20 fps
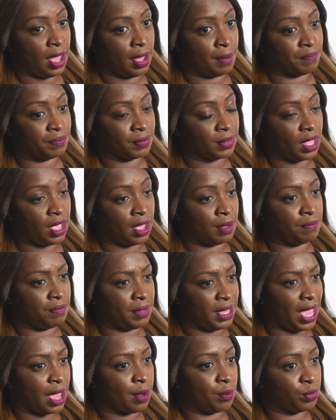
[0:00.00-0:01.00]
um, and
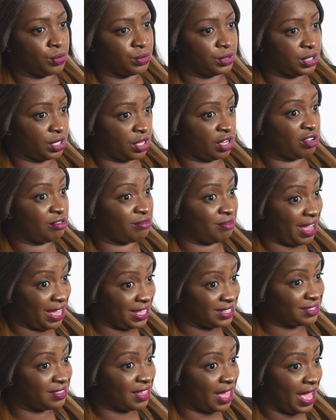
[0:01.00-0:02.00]
be able to
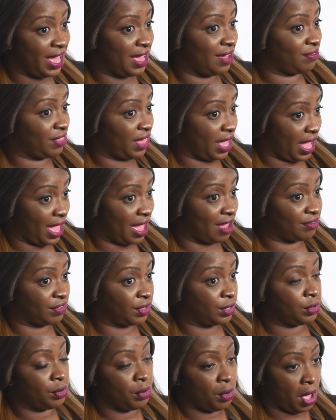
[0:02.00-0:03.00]
correct that if they
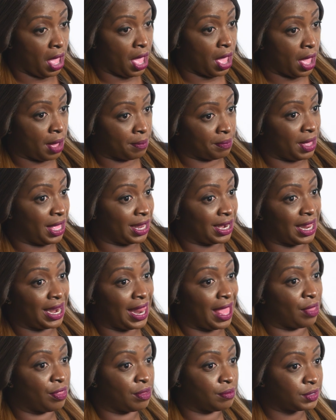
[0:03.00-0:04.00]
haven't um, and
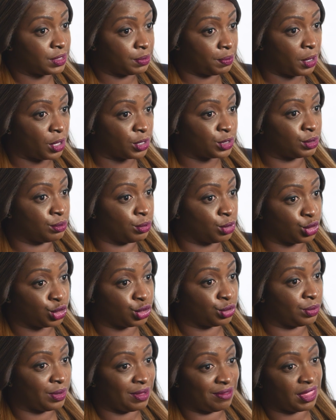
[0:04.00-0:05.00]
allow them to pass a
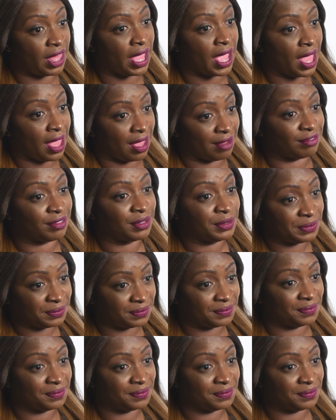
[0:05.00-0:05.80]
module if they have.